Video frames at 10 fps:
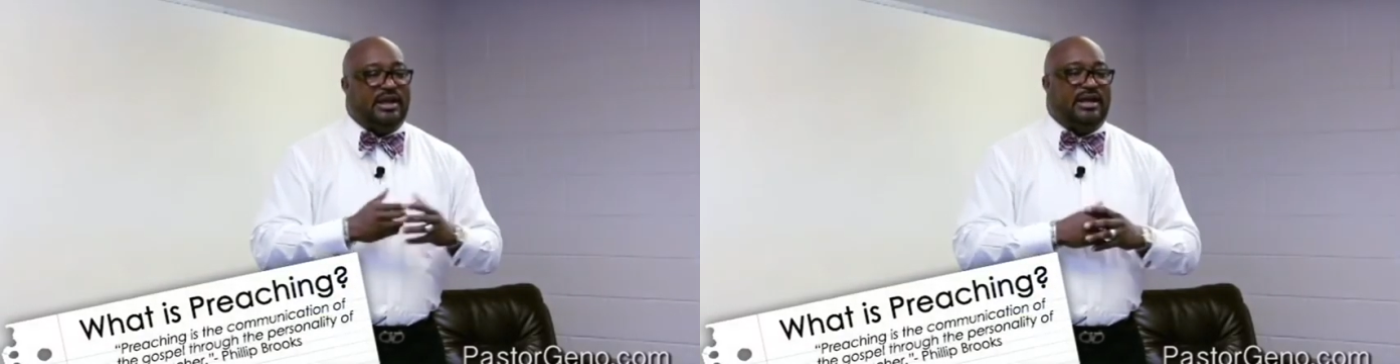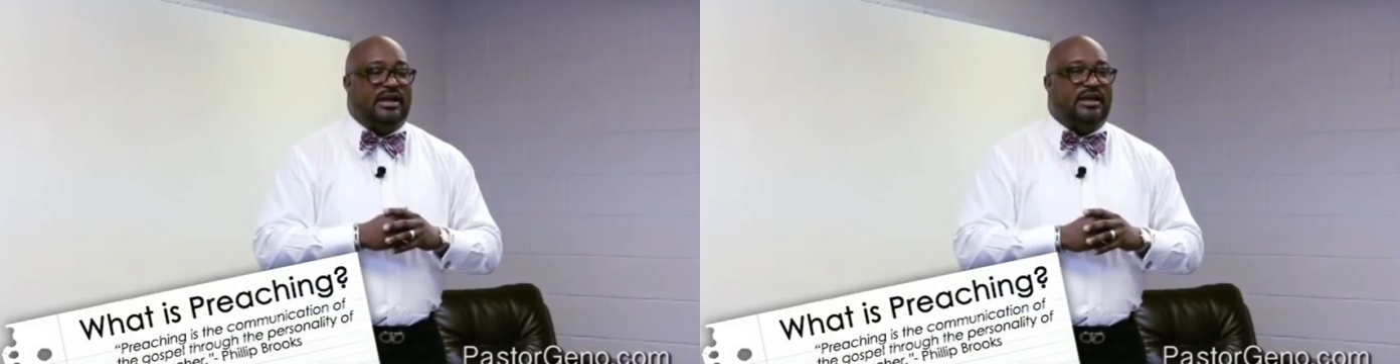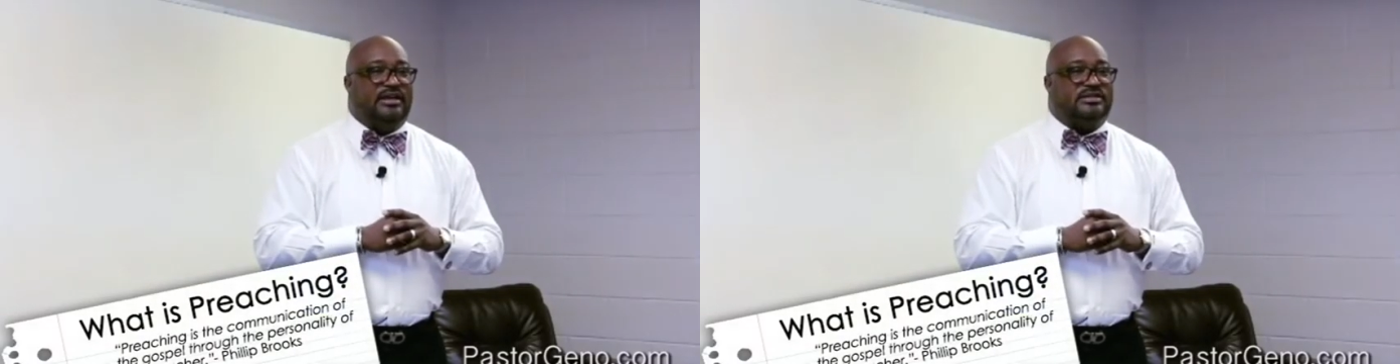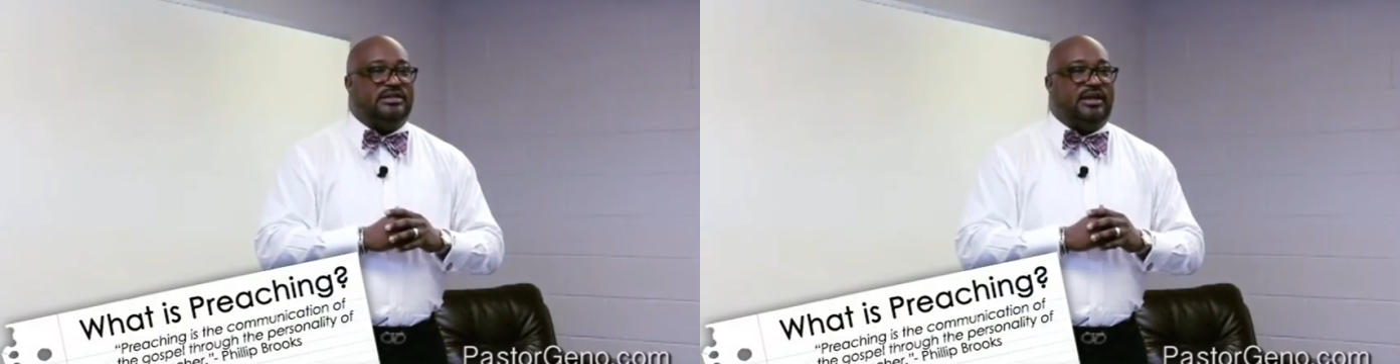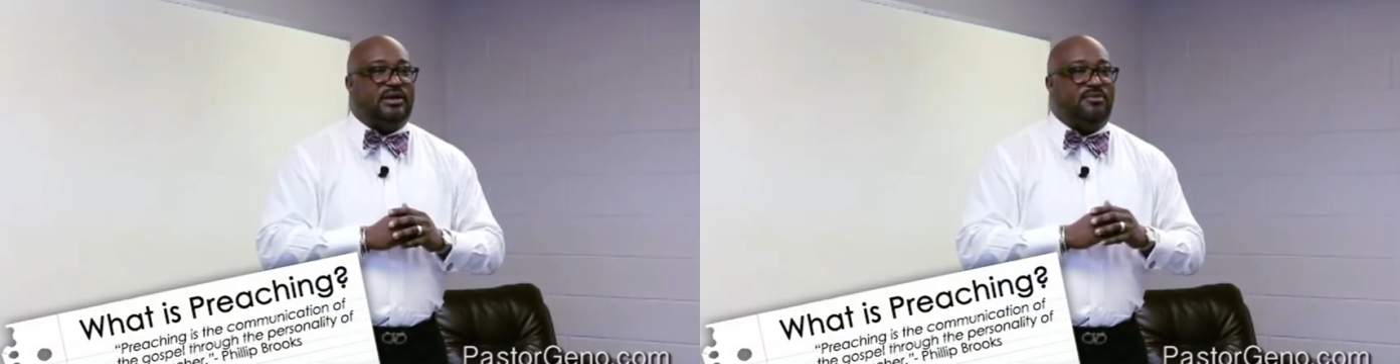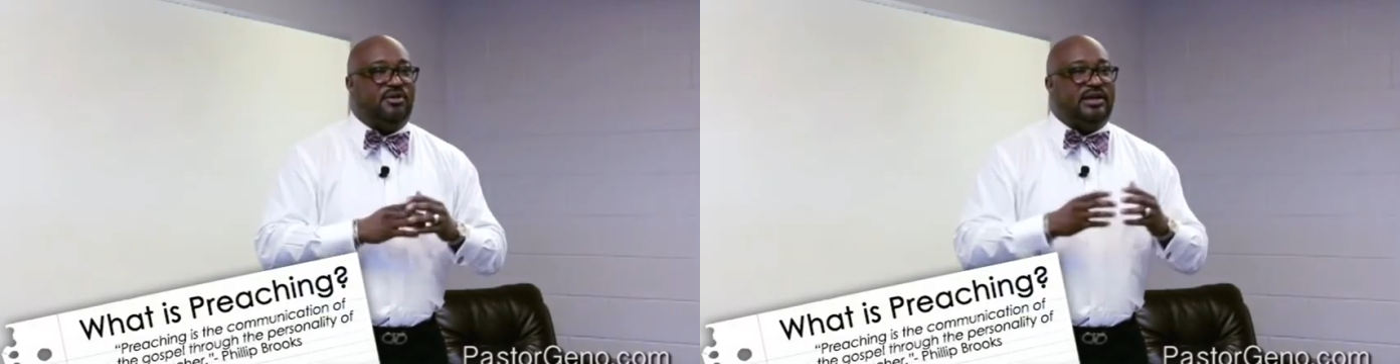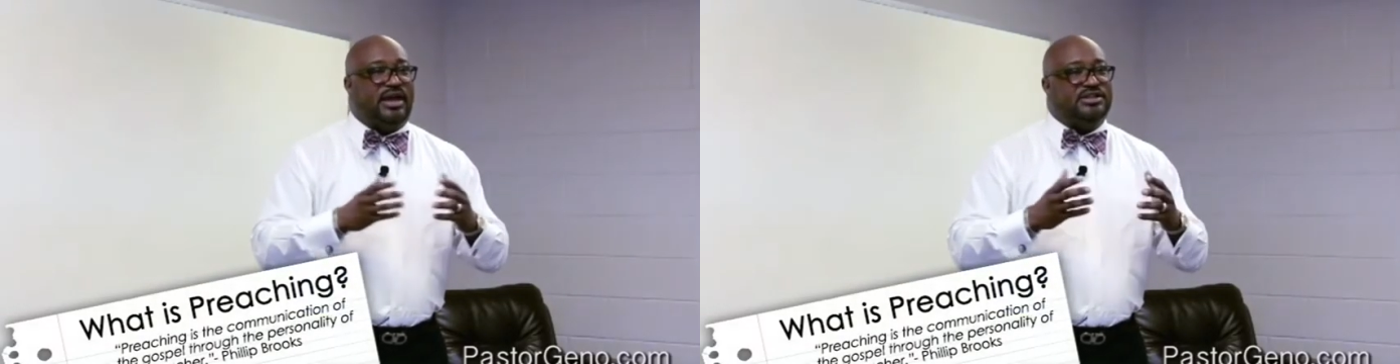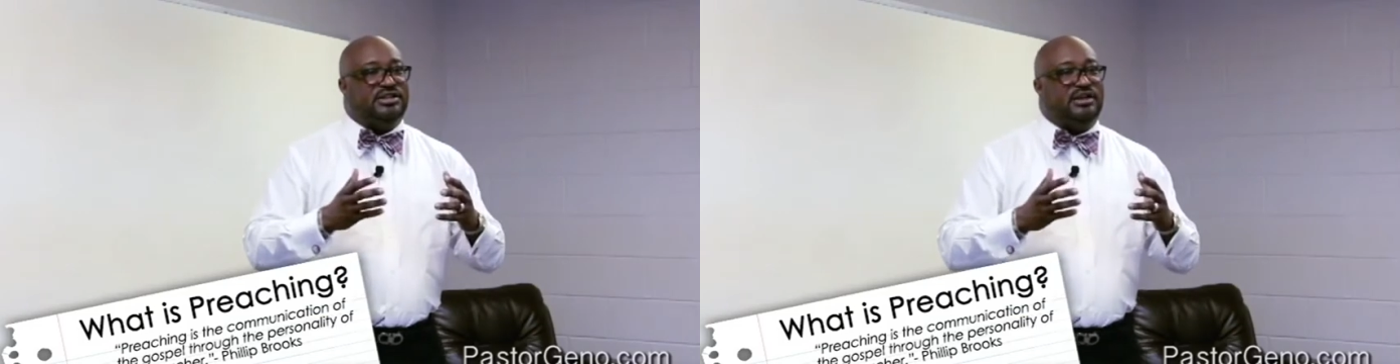is the
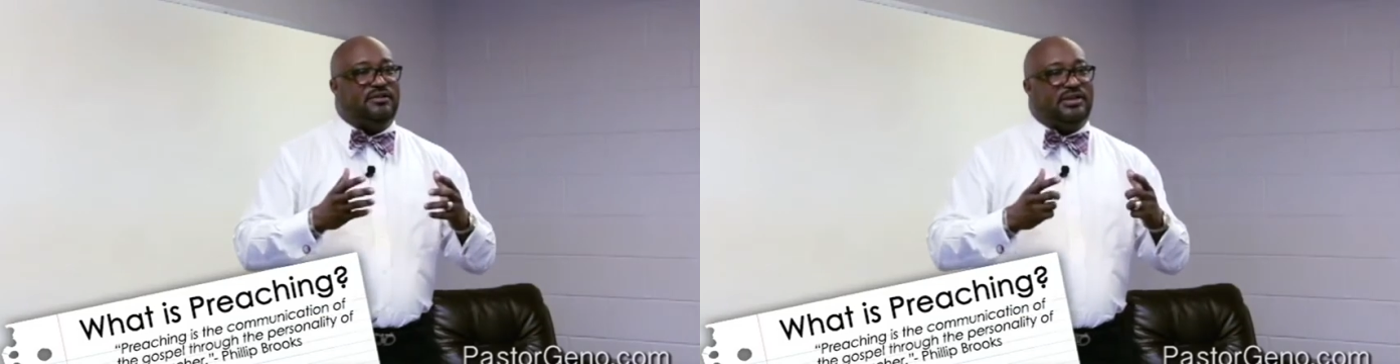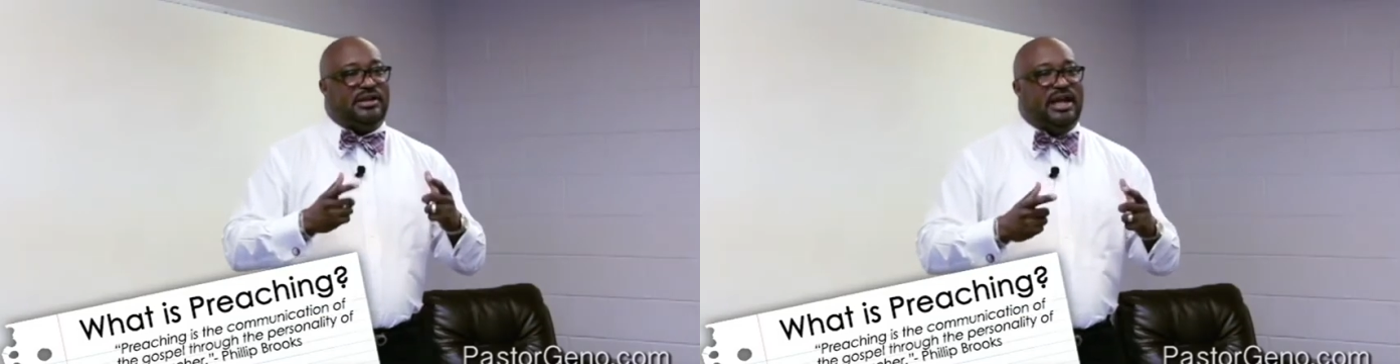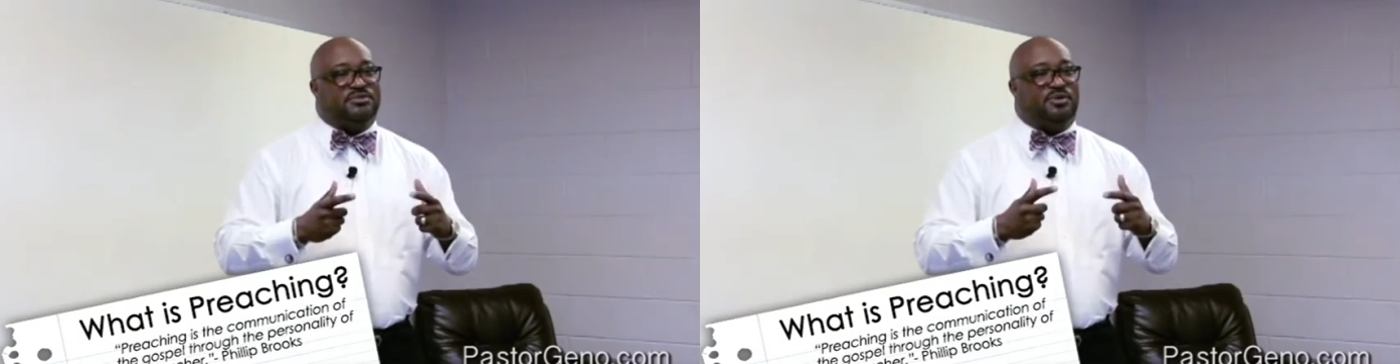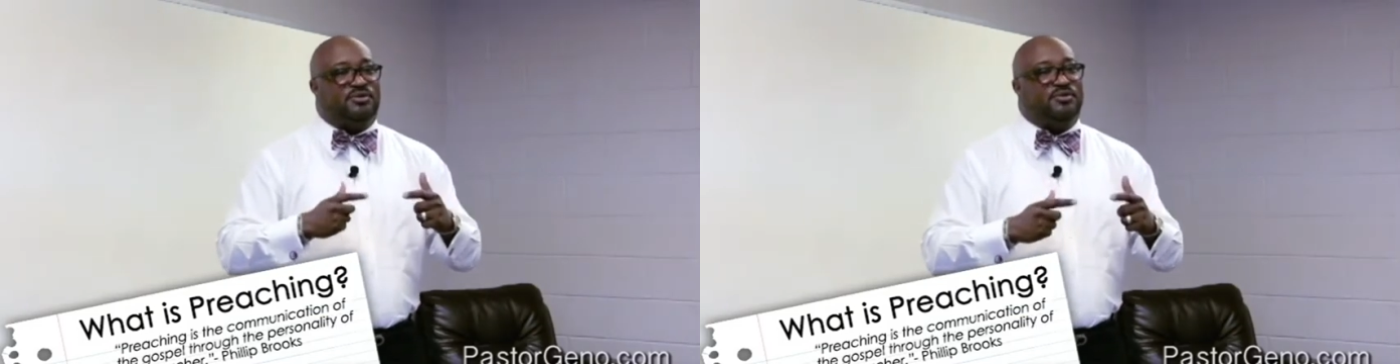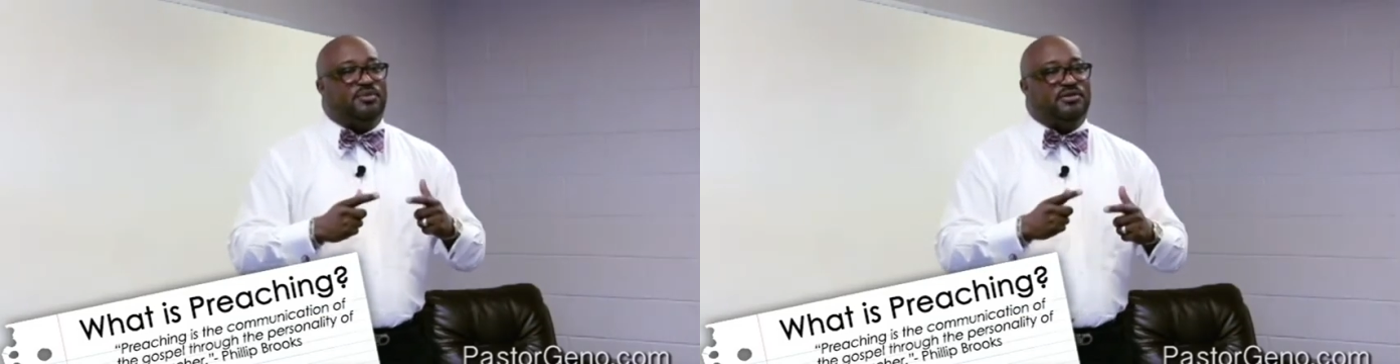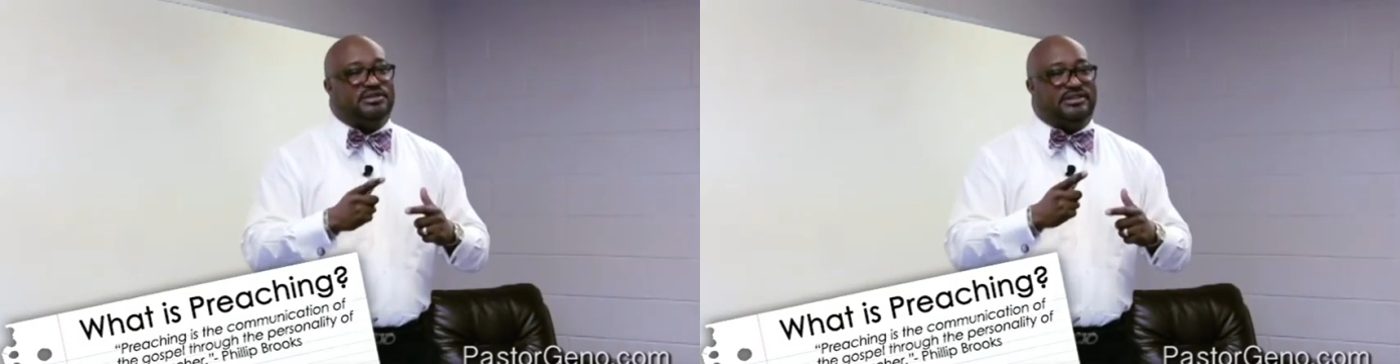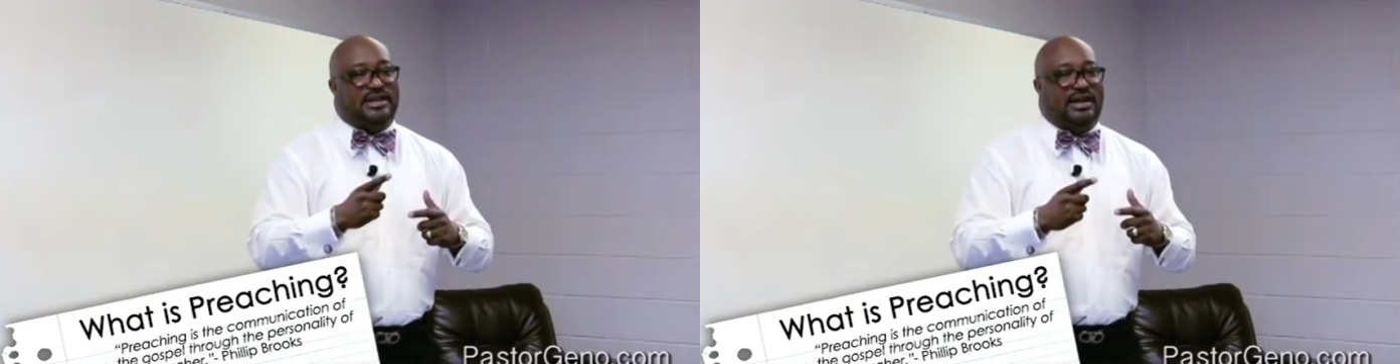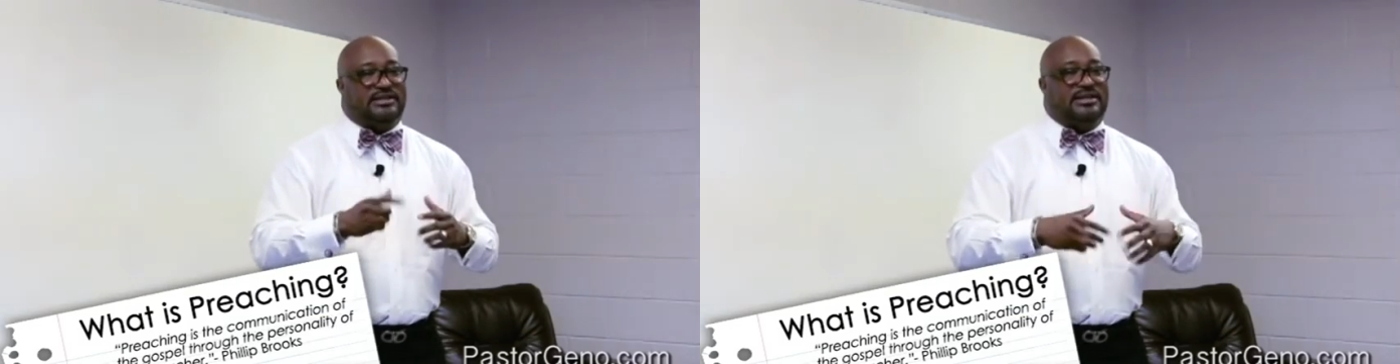communication of the gospel through personality,